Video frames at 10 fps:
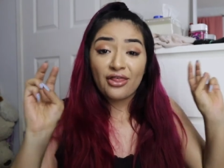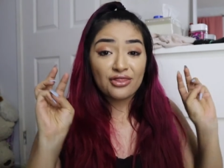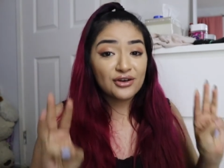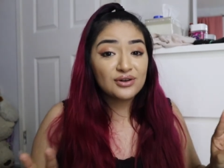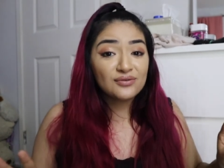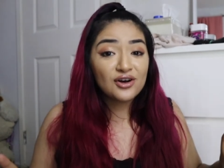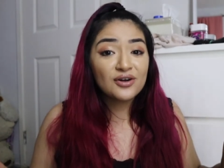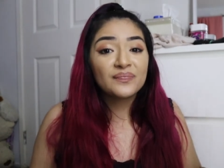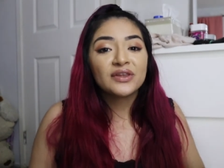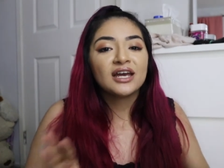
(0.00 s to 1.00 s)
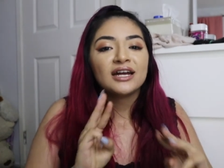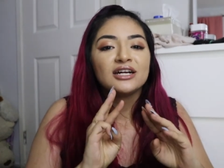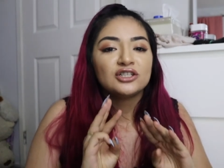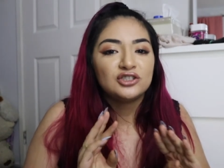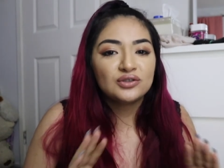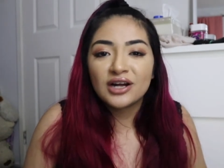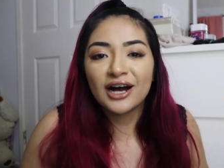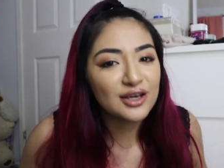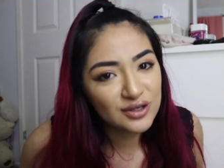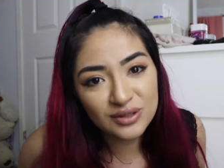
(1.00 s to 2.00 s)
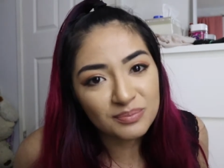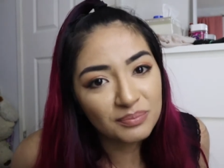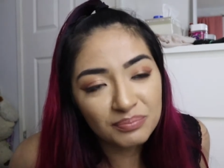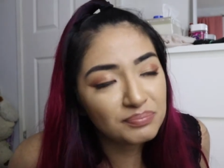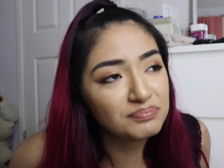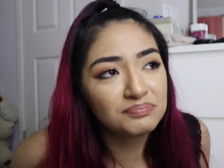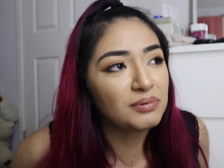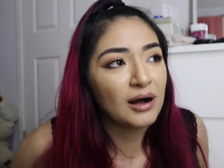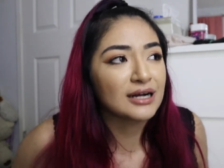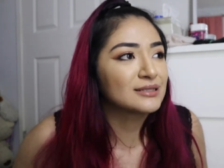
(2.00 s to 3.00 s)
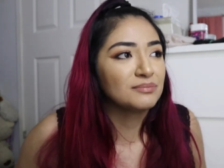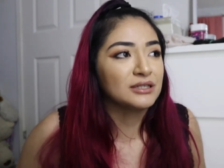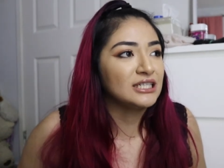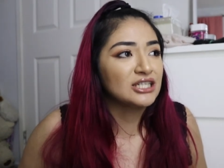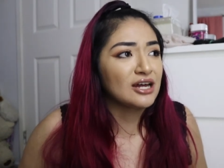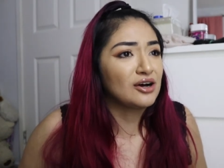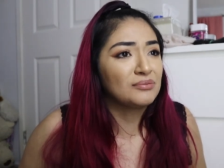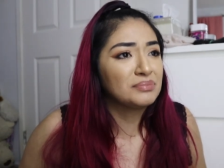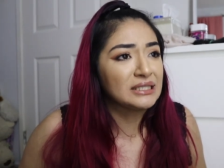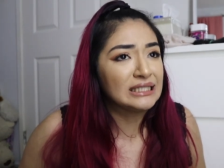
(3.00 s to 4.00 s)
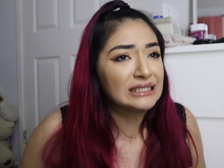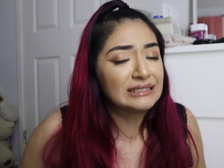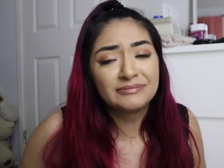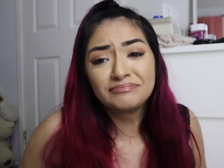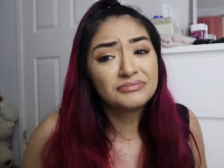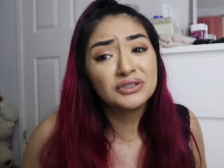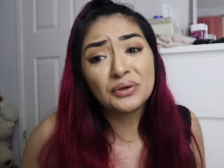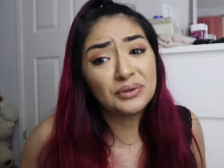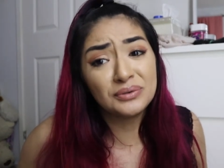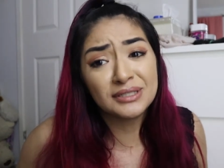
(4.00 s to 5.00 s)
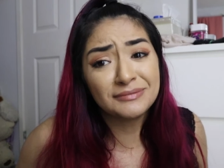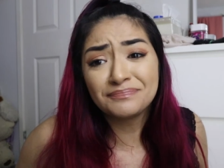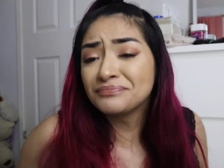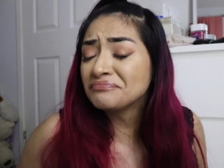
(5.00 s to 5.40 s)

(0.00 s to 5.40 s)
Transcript: Third of all, do not use box bleach at all, please. Don't use it.